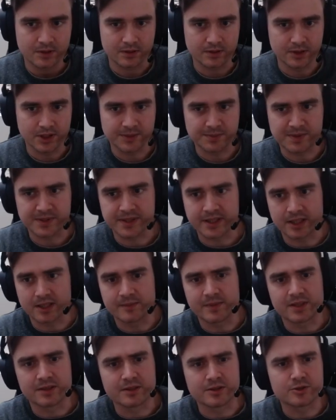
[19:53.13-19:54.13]
keep the
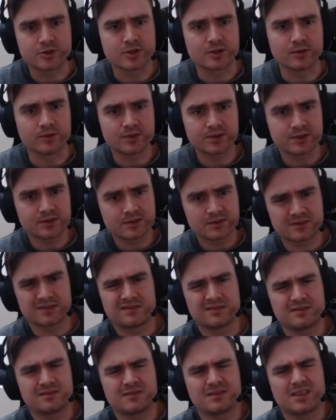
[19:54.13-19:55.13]
Teleman and the Chosen.
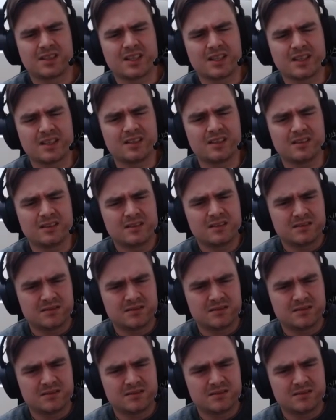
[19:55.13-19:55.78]
Cal,